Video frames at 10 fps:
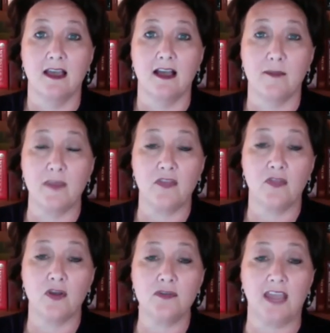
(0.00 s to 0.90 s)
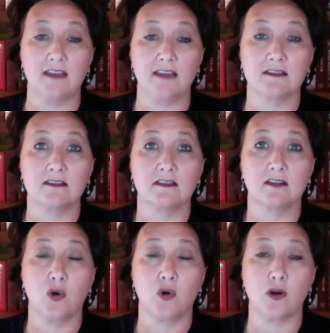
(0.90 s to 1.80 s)
in those cases, the
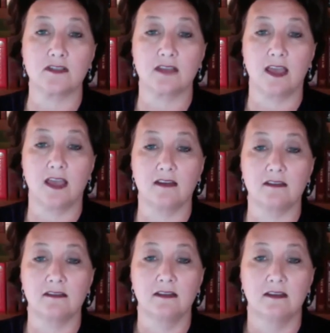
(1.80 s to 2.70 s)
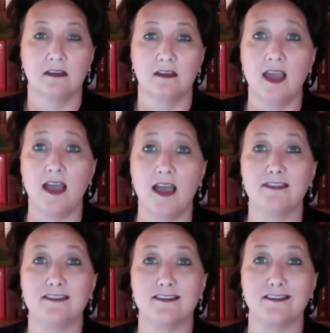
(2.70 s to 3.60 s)
court said, yeah,
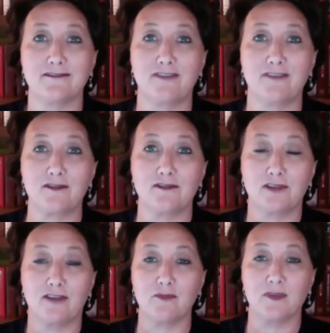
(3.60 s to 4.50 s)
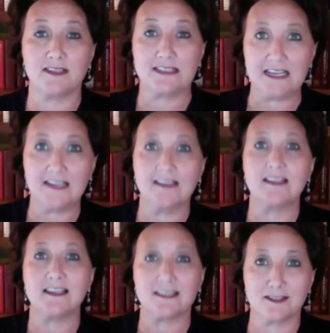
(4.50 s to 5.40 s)
the federal government deeded
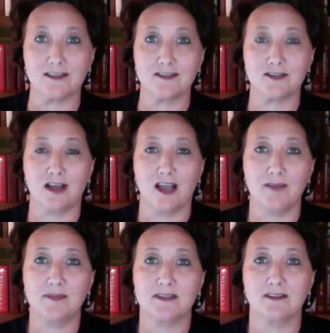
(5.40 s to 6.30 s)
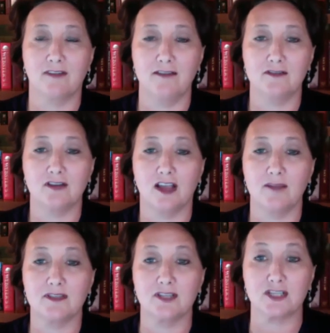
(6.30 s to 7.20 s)
these to the tribes, the 5
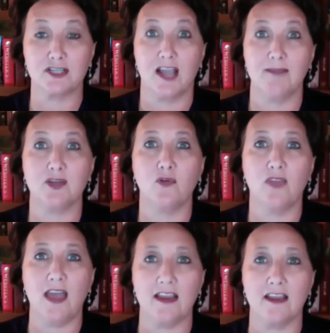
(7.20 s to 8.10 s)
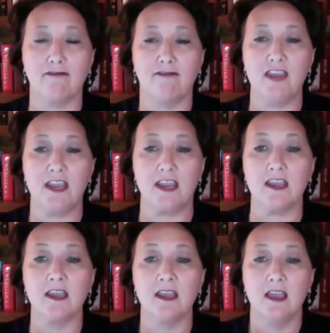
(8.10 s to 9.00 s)
tribes. The tribes hold that in
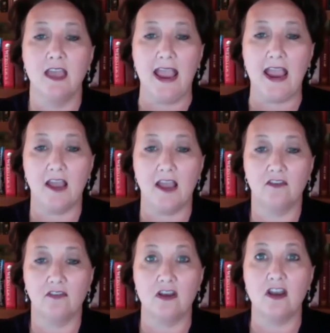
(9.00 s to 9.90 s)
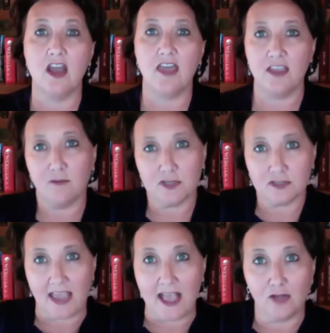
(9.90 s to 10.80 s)
fee, and nothing
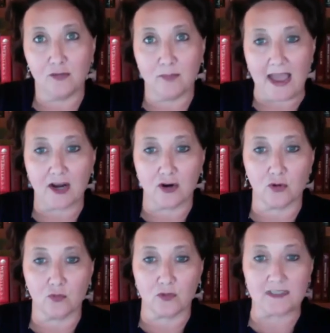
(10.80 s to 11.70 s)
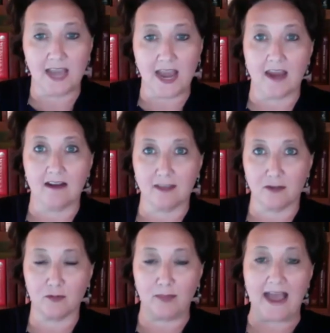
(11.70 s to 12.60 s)
was held back or retained that
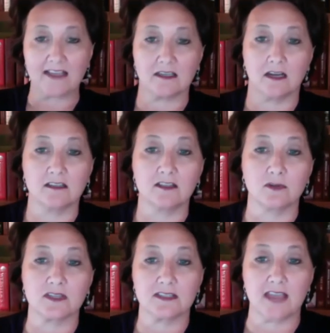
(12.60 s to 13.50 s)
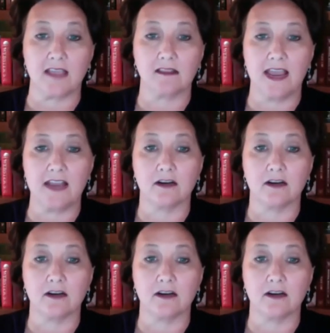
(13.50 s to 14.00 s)
would pass on to a state later.